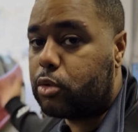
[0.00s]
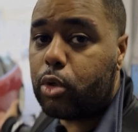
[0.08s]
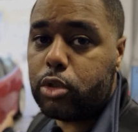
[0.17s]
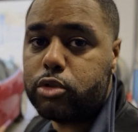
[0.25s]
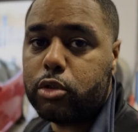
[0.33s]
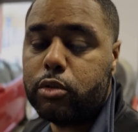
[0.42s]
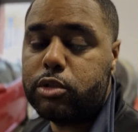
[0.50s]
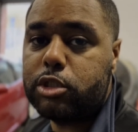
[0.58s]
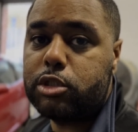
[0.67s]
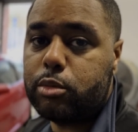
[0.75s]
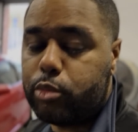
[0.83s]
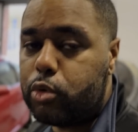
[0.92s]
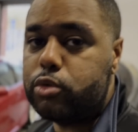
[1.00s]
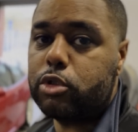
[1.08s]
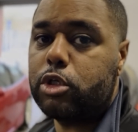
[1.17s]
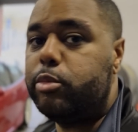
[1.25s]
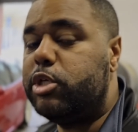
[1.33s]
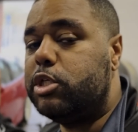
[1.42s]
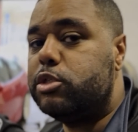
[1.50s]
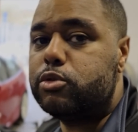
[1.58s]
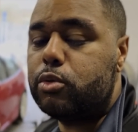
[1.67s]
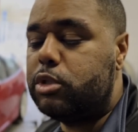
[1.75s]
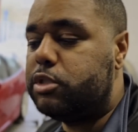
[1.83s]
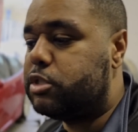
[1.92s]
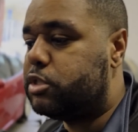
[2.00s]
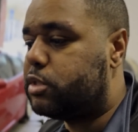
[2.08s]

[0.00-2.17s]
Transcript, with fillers: the Quattro system, we're also going to be installing into the